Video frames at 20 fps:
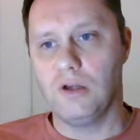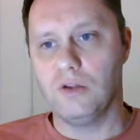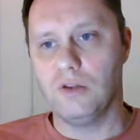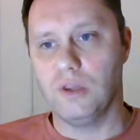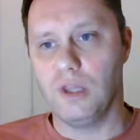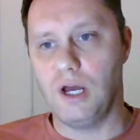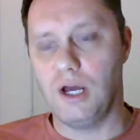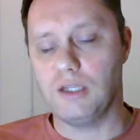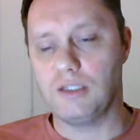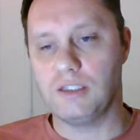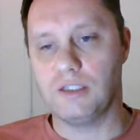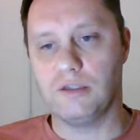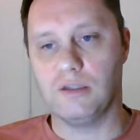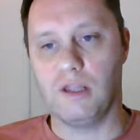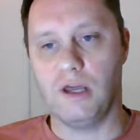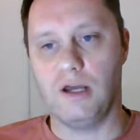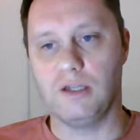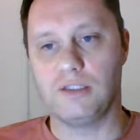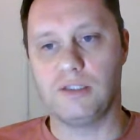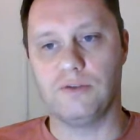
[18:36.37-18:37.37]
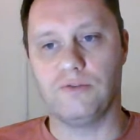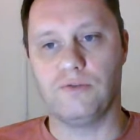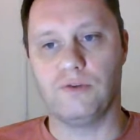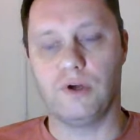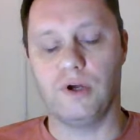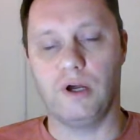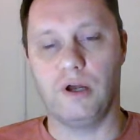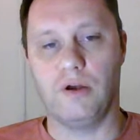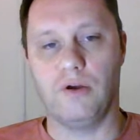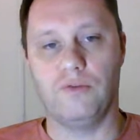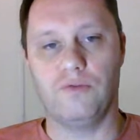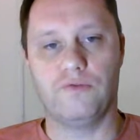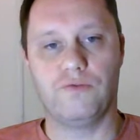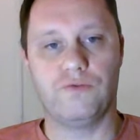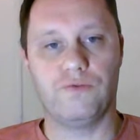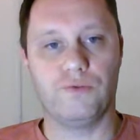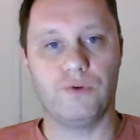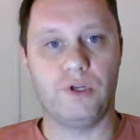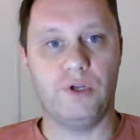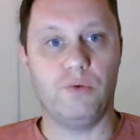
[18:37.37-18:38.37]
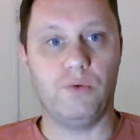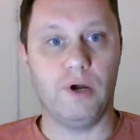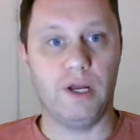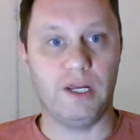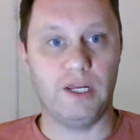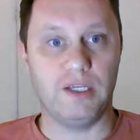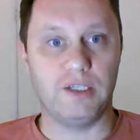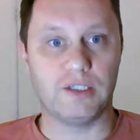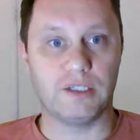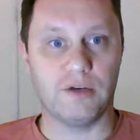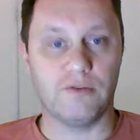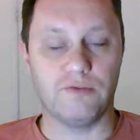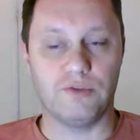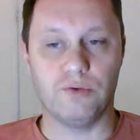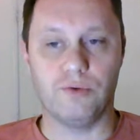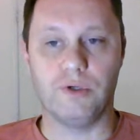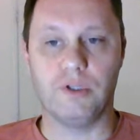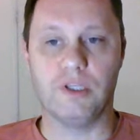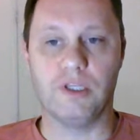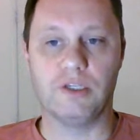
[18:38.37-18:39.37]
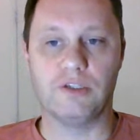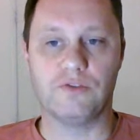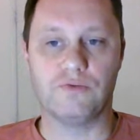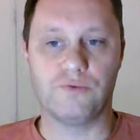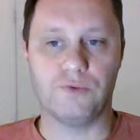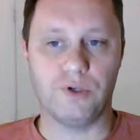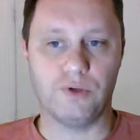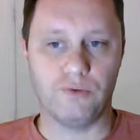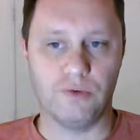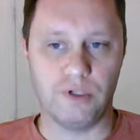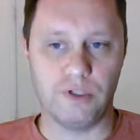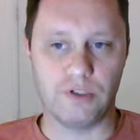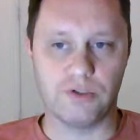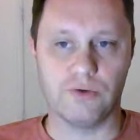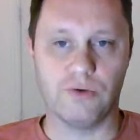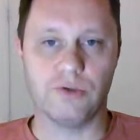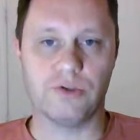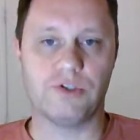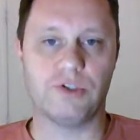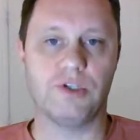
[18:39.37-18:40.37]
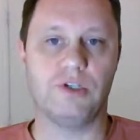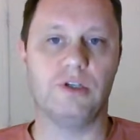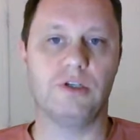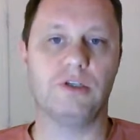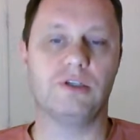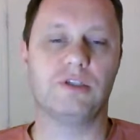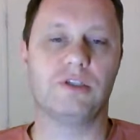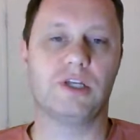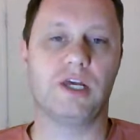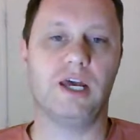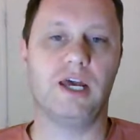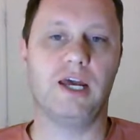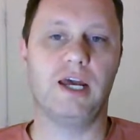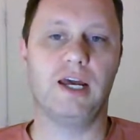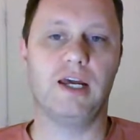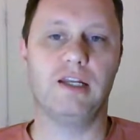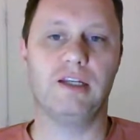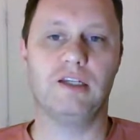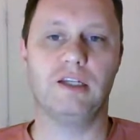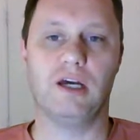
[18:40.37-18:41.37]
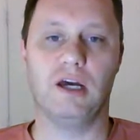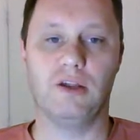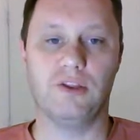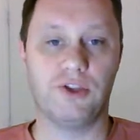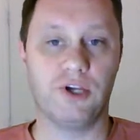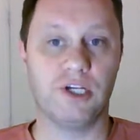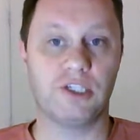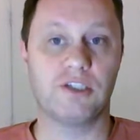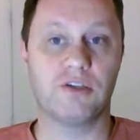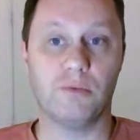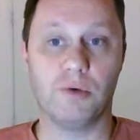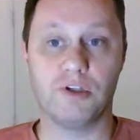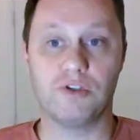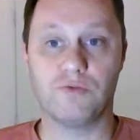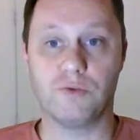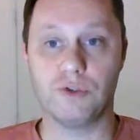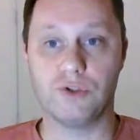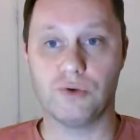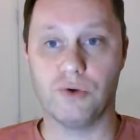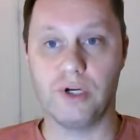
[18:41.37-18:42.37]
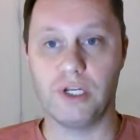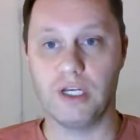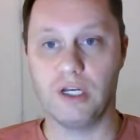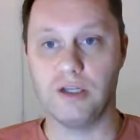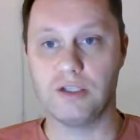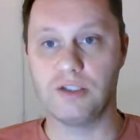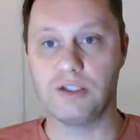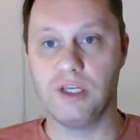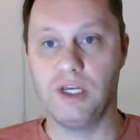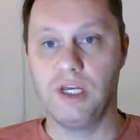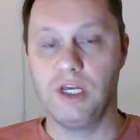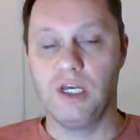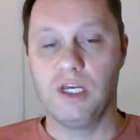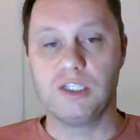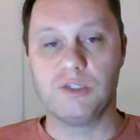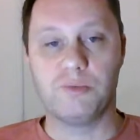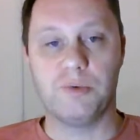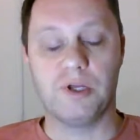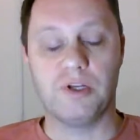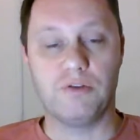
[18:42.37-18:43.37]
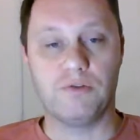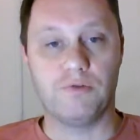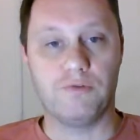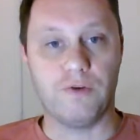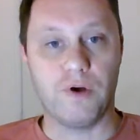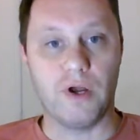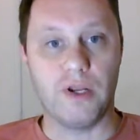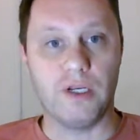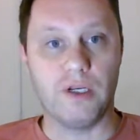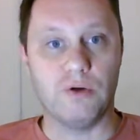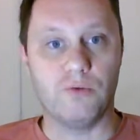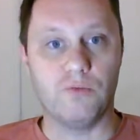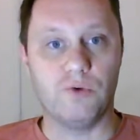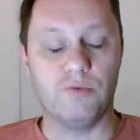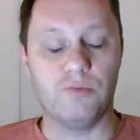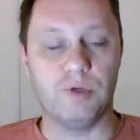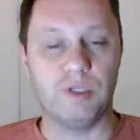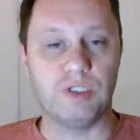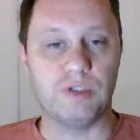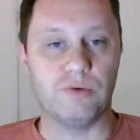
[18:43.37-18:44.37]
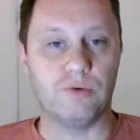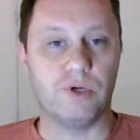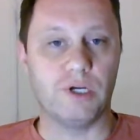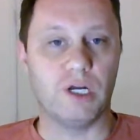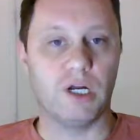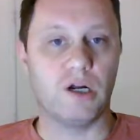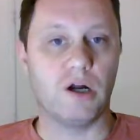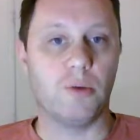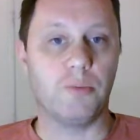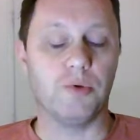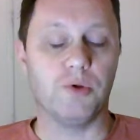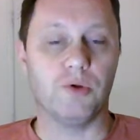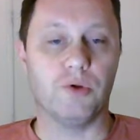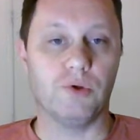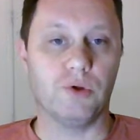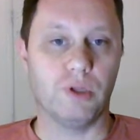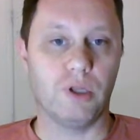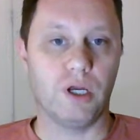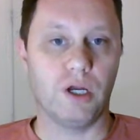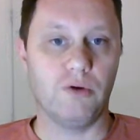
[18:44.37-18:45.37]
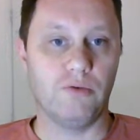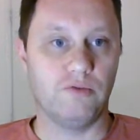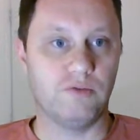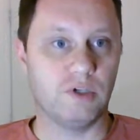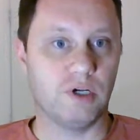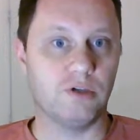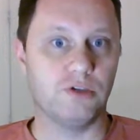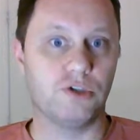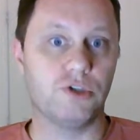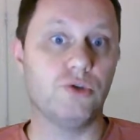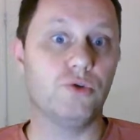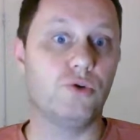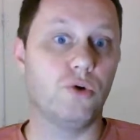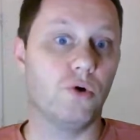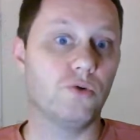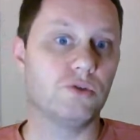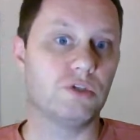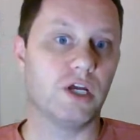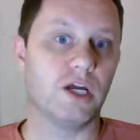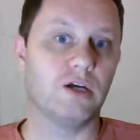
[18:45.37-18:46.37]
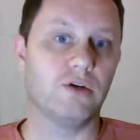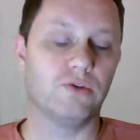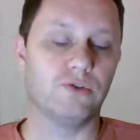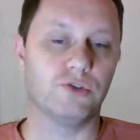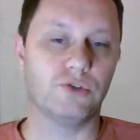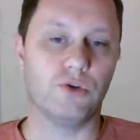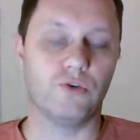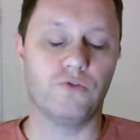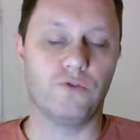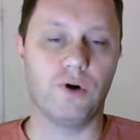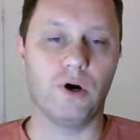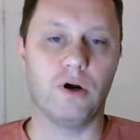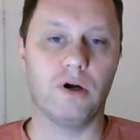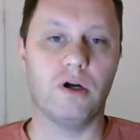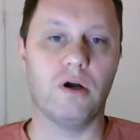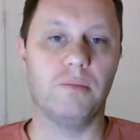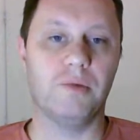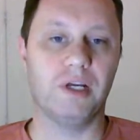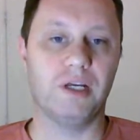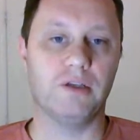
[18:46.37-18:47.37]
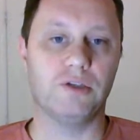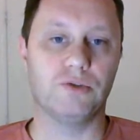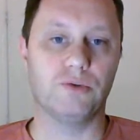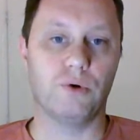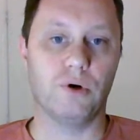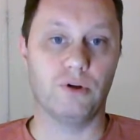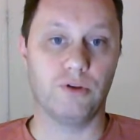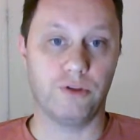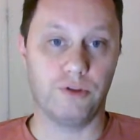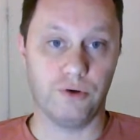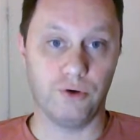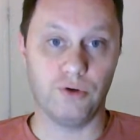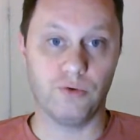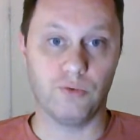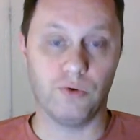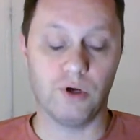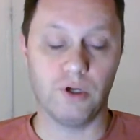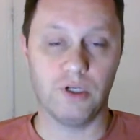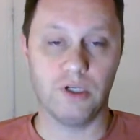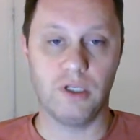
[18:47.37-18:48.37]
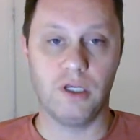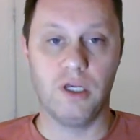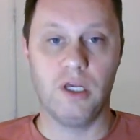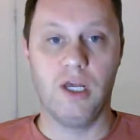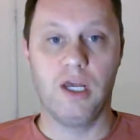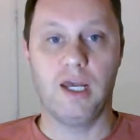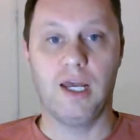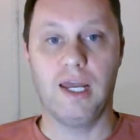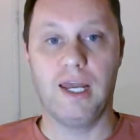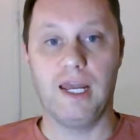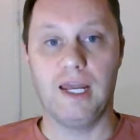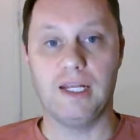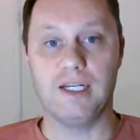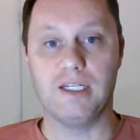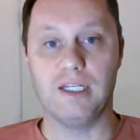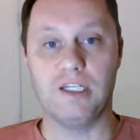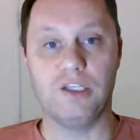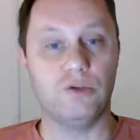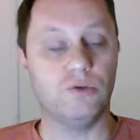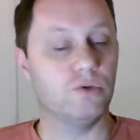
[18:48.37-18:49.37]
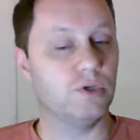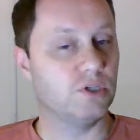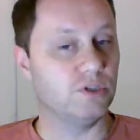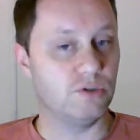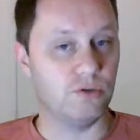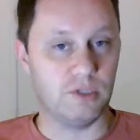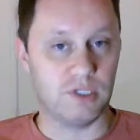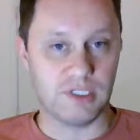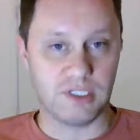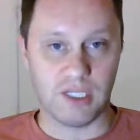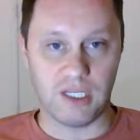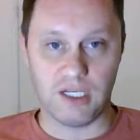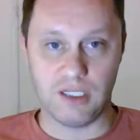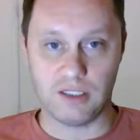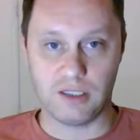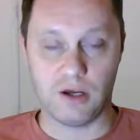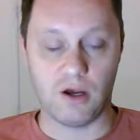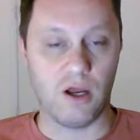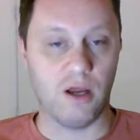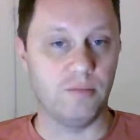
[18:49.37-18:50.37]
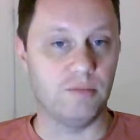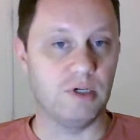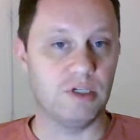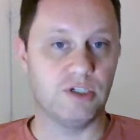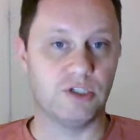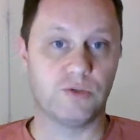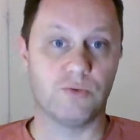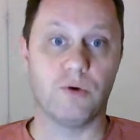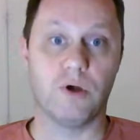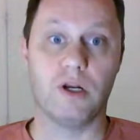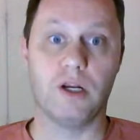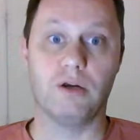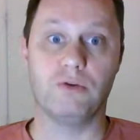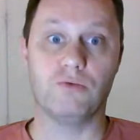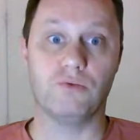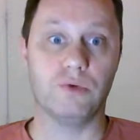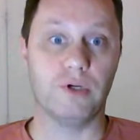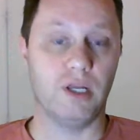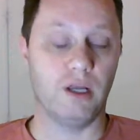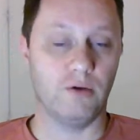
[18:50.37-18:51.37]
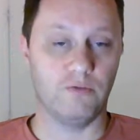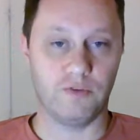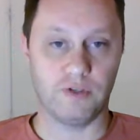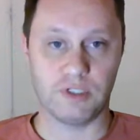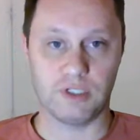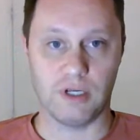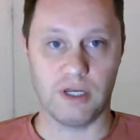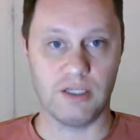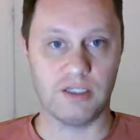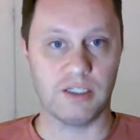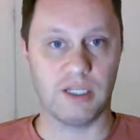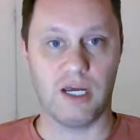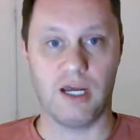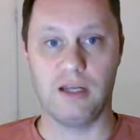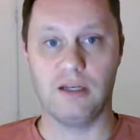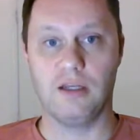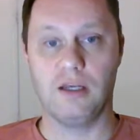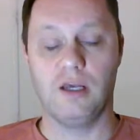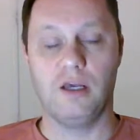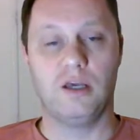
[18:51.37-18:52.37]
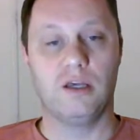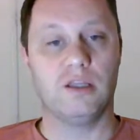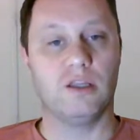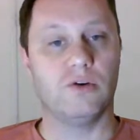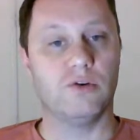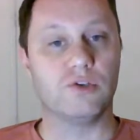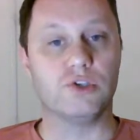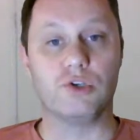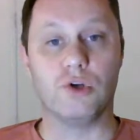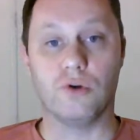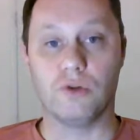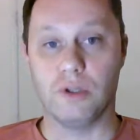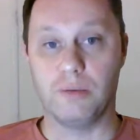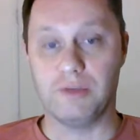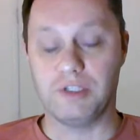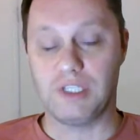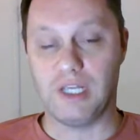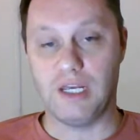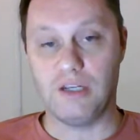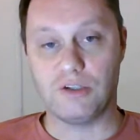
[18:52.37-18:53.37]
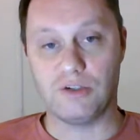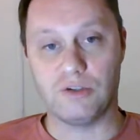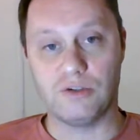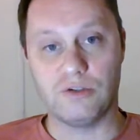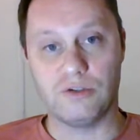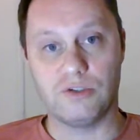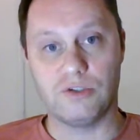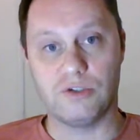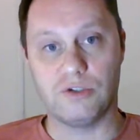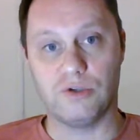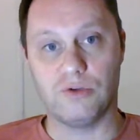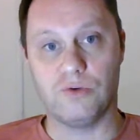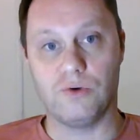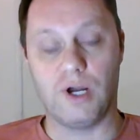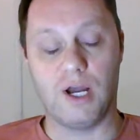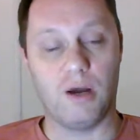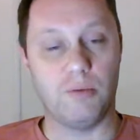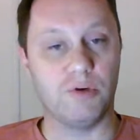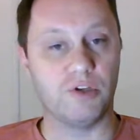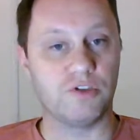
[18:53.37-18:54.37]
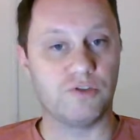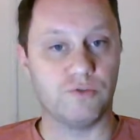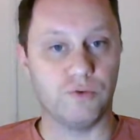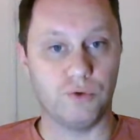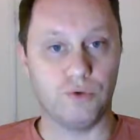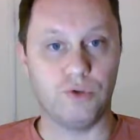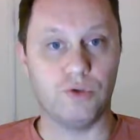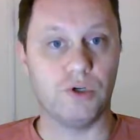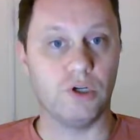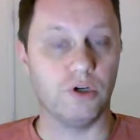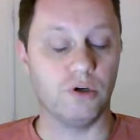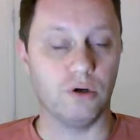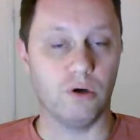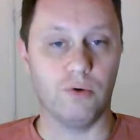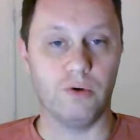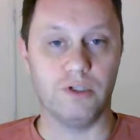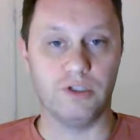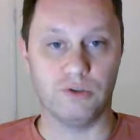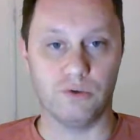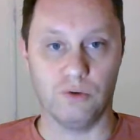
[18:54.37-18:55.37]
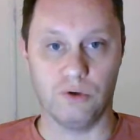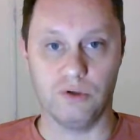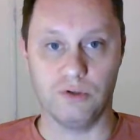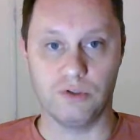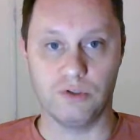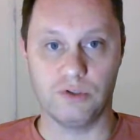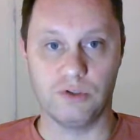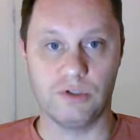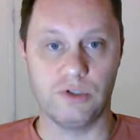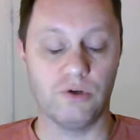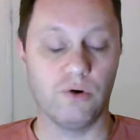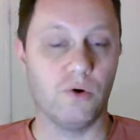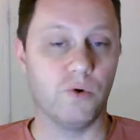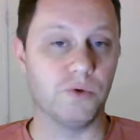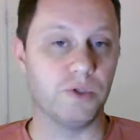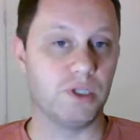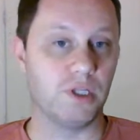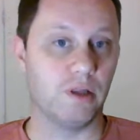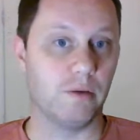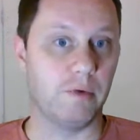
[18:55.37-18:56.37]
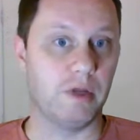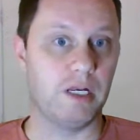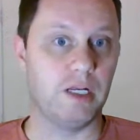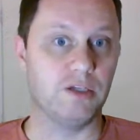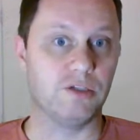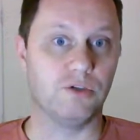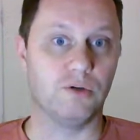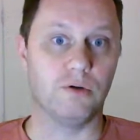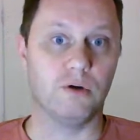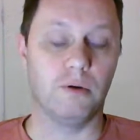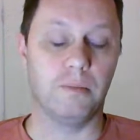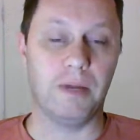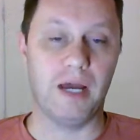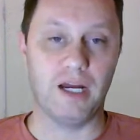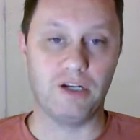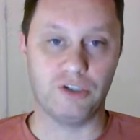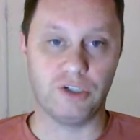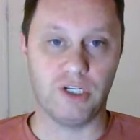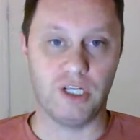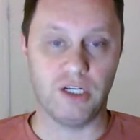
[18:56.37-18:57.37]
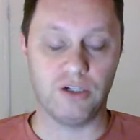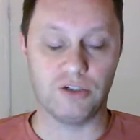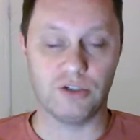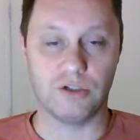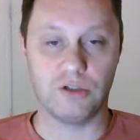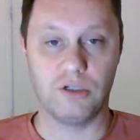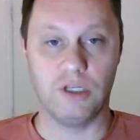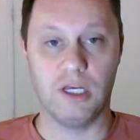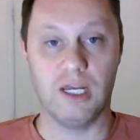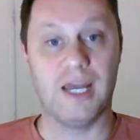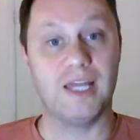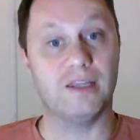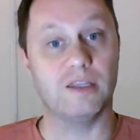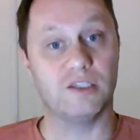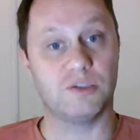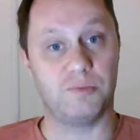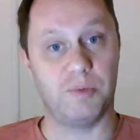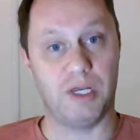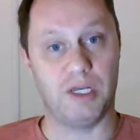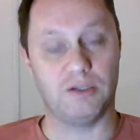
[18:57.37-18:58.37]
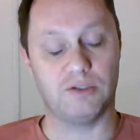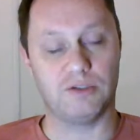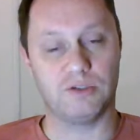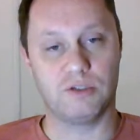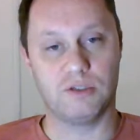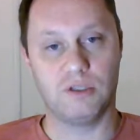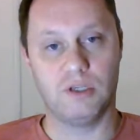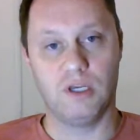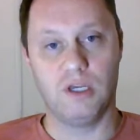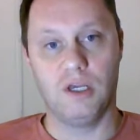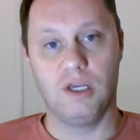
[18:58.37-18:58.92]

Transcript: Lots and lots of free ways of doing this, free resources. And thanks so much for joining us. It's been fun. We've been doing I've done 2 grow cycles so far, coming into our 3rd one. And you can do this anytime. I just want to re-emphasize that. There is no limitation to how much food you can grow indoors. Your only limit is your imagination and the space.